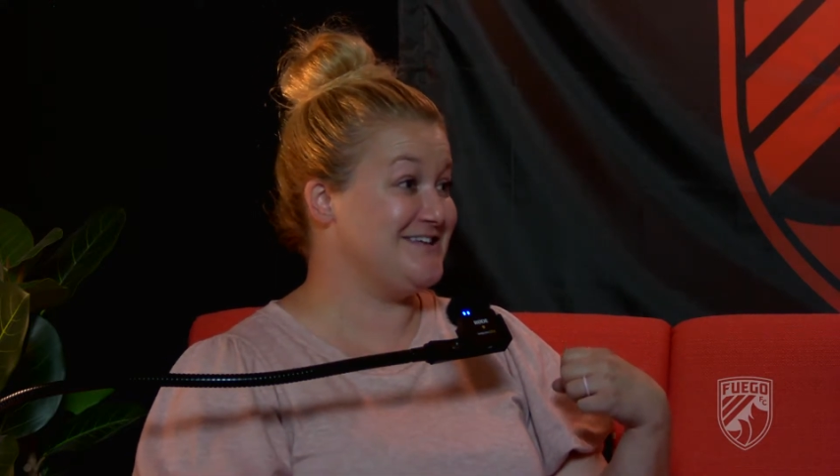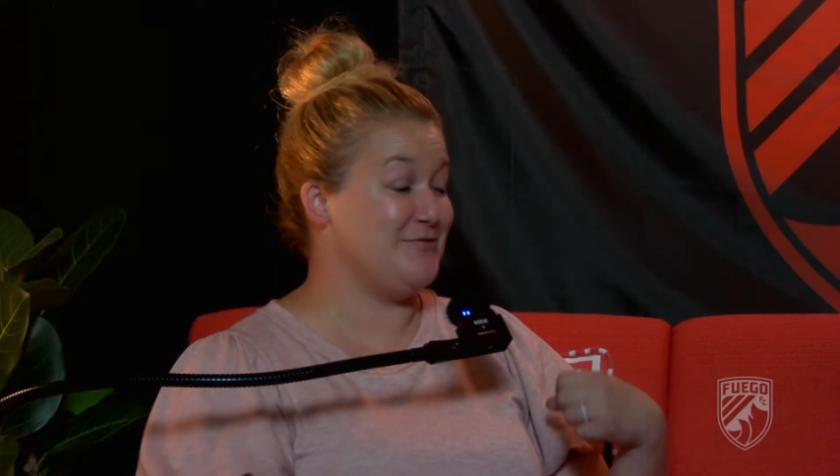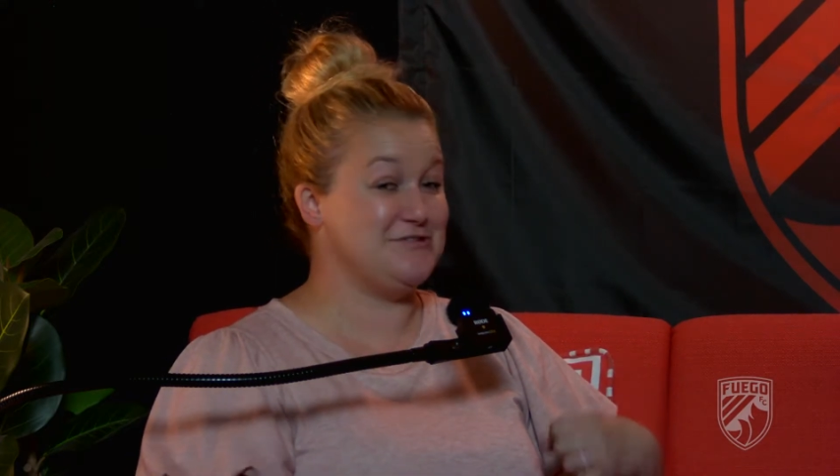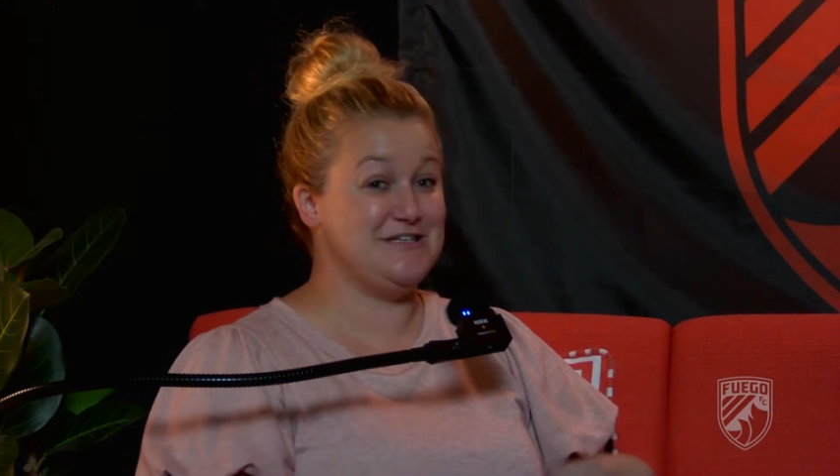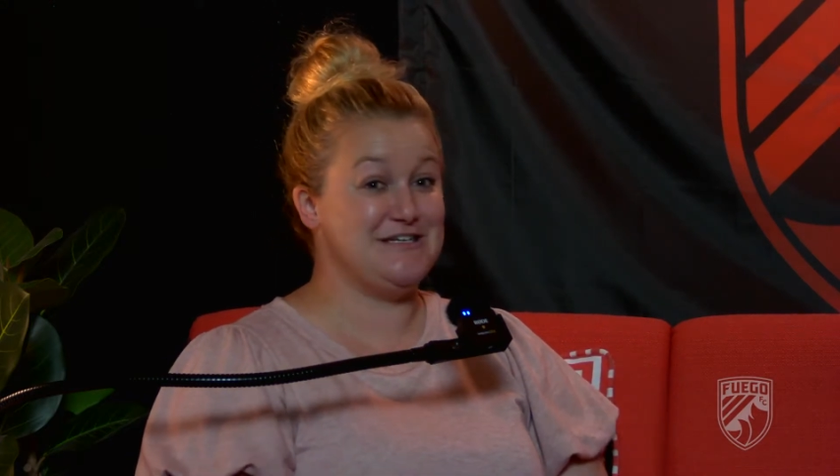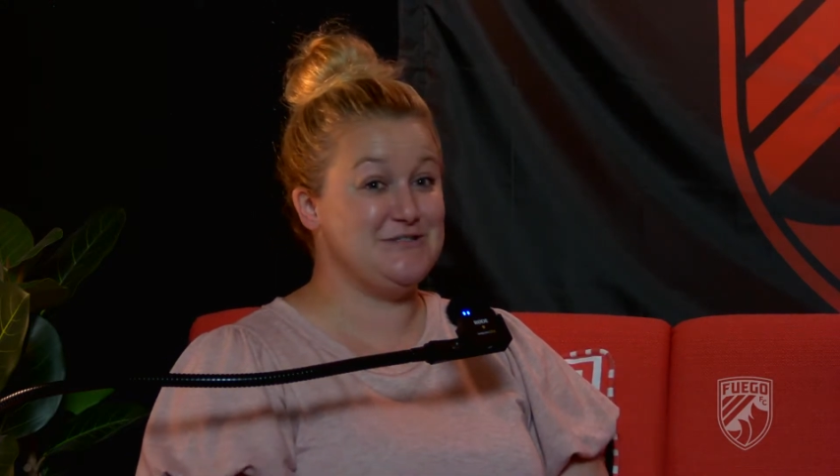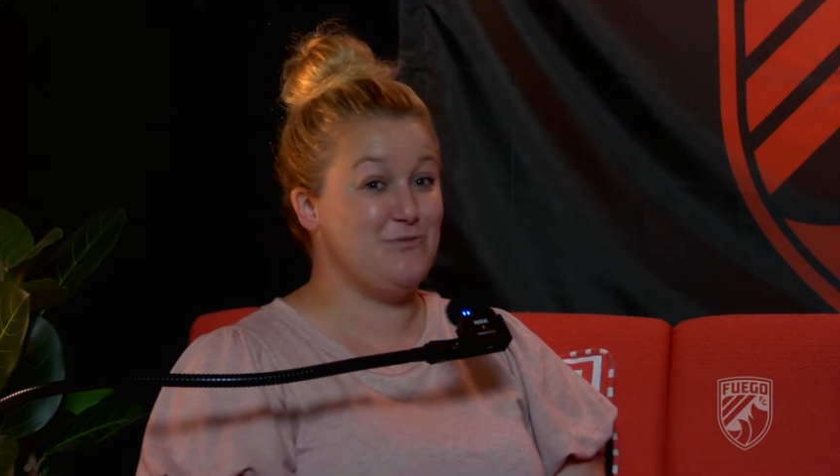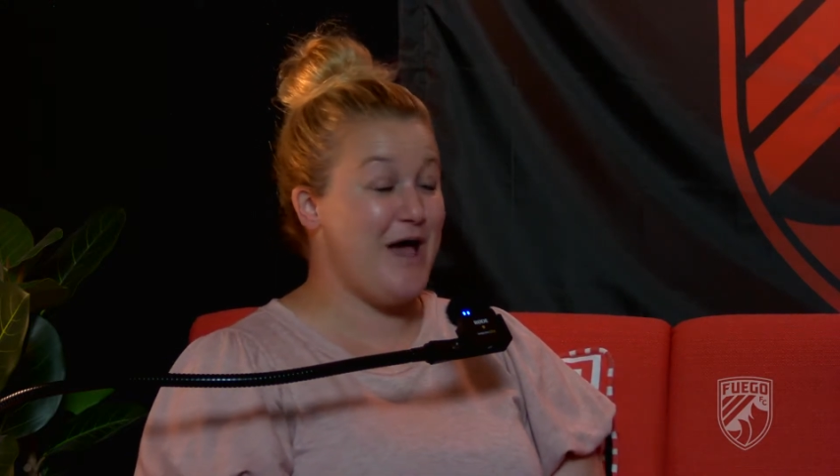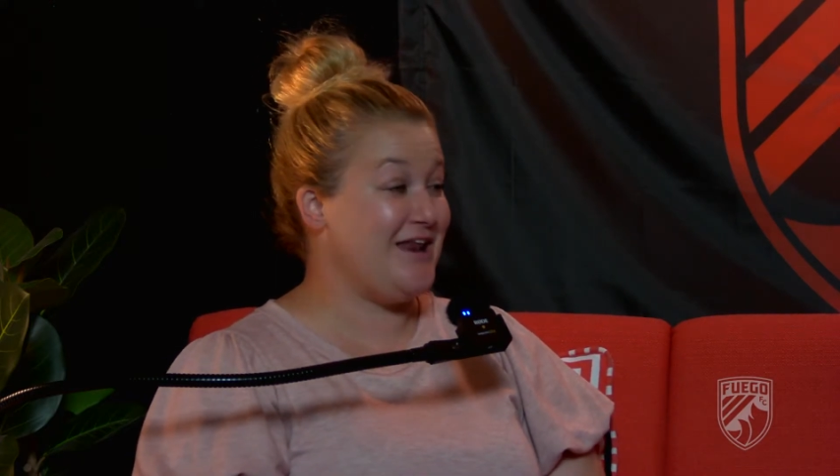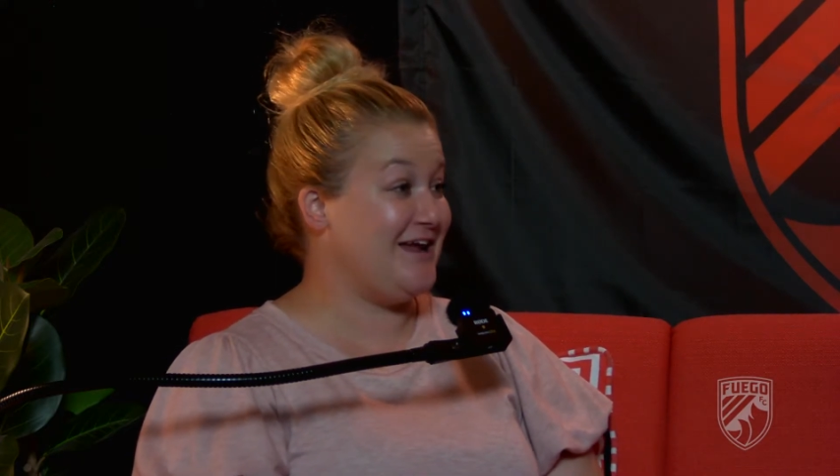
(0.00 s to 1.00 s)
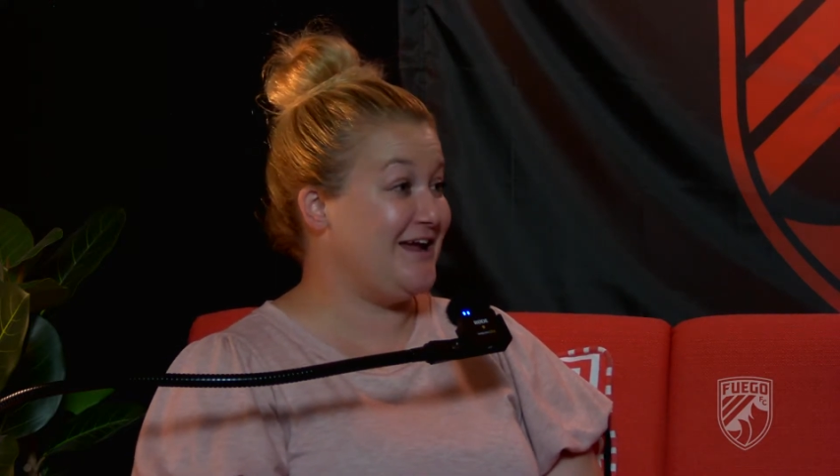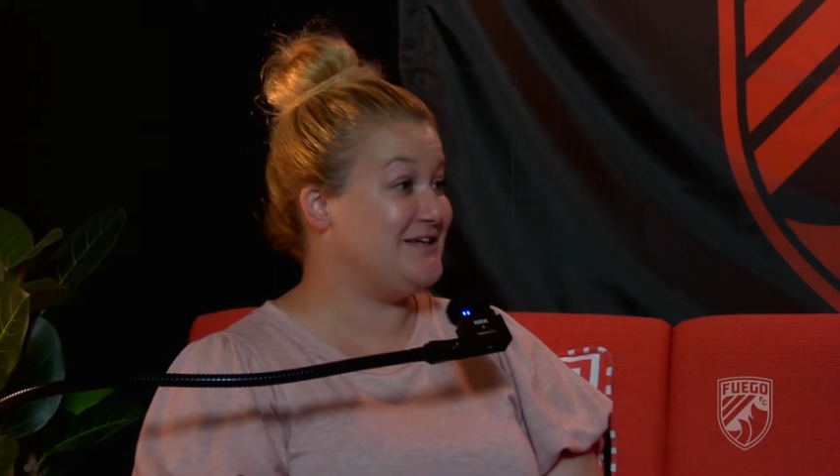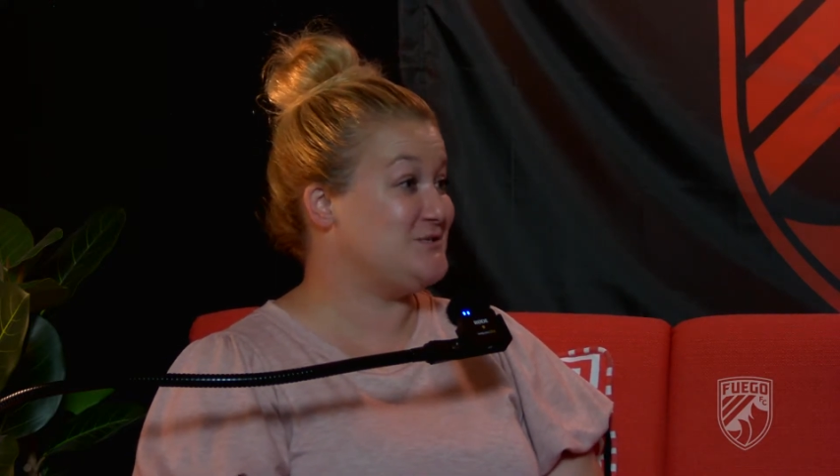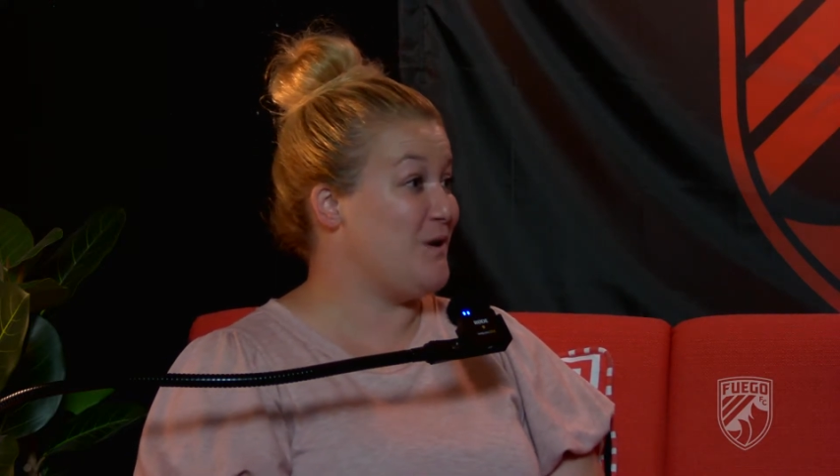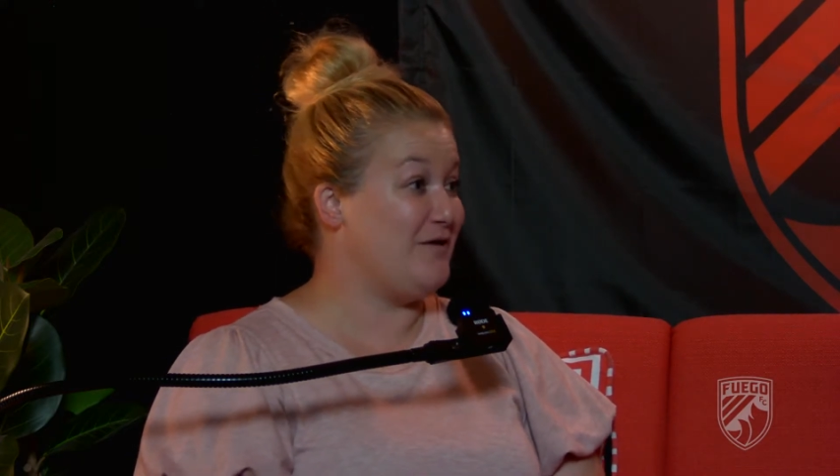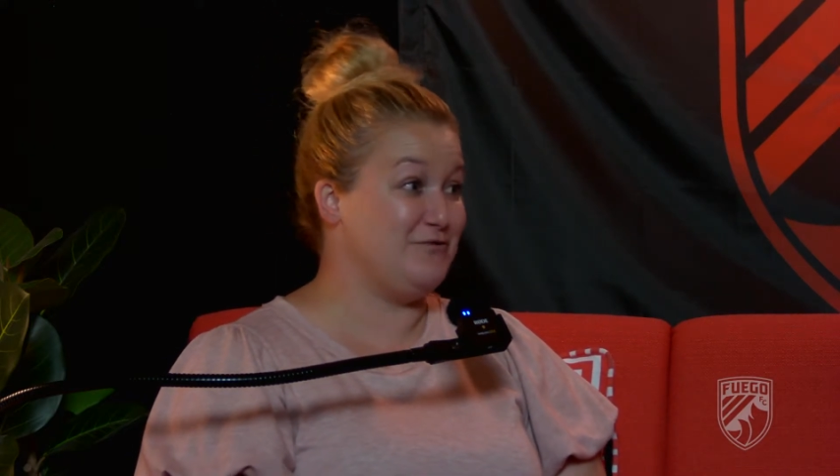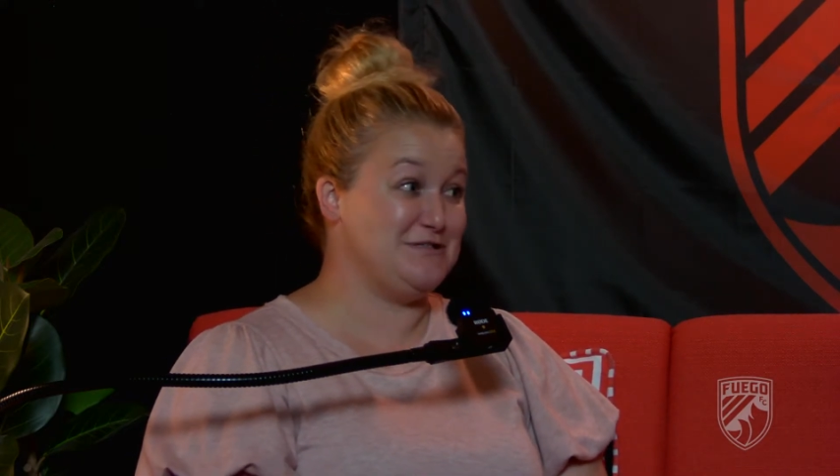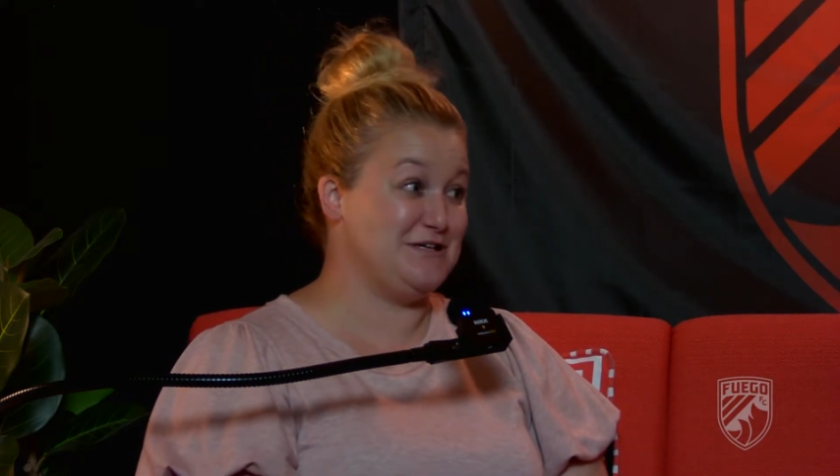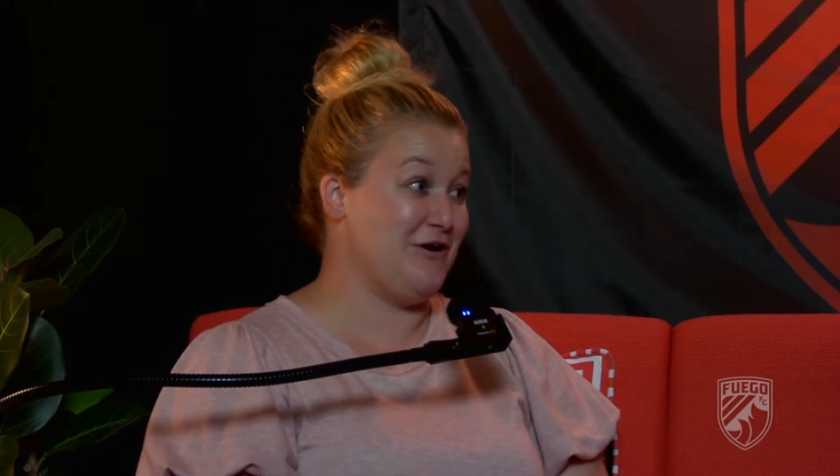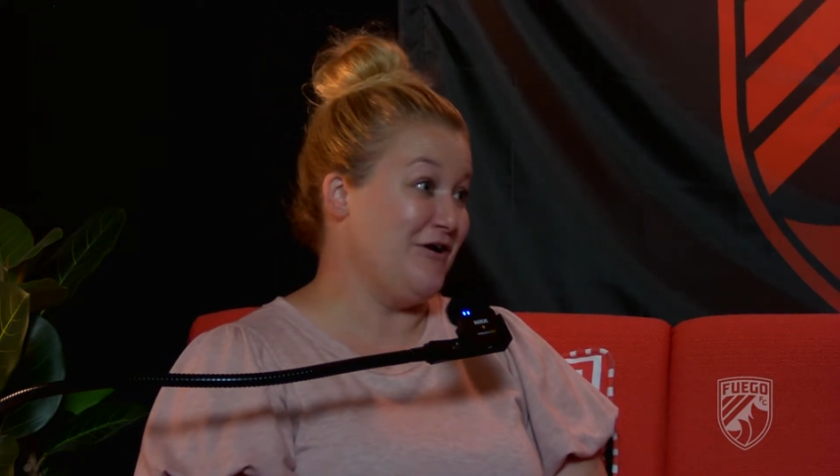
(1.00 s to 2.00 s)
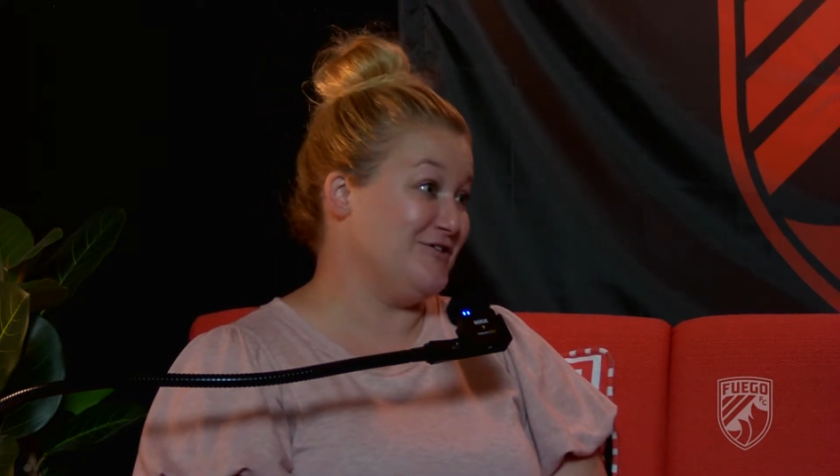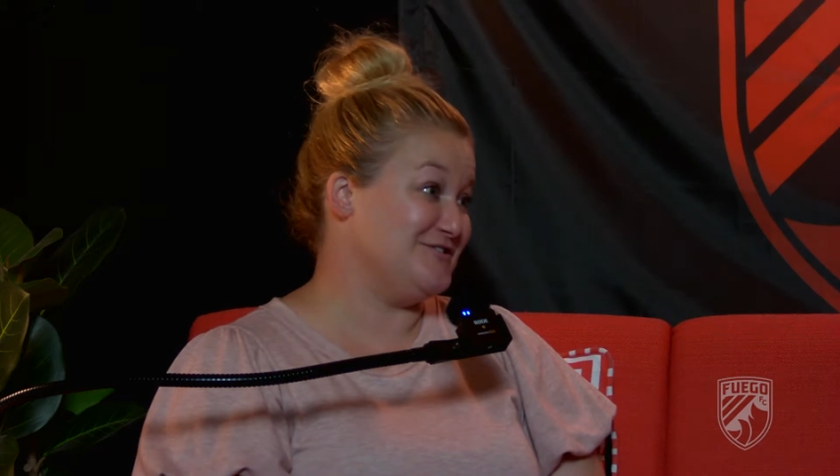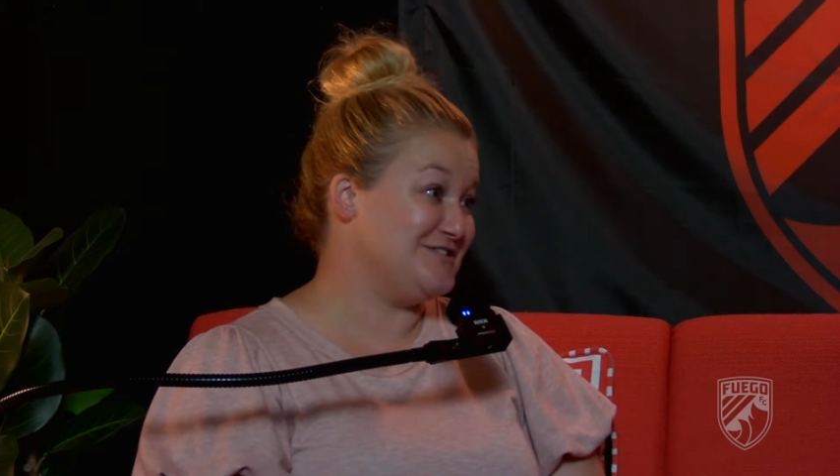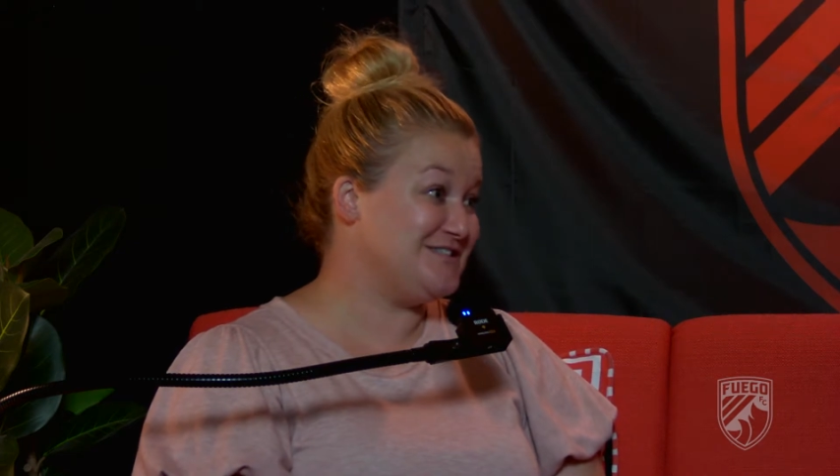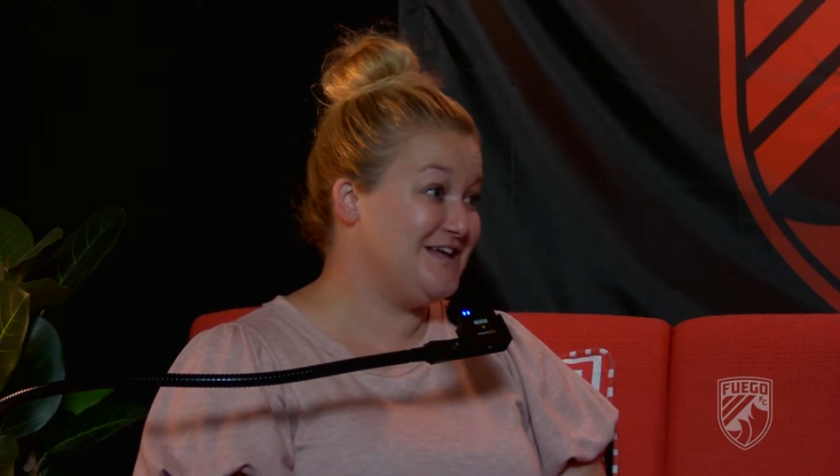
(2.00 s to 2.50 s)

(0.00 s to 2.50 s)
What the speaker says: I was in his wedding. His wife was in ours.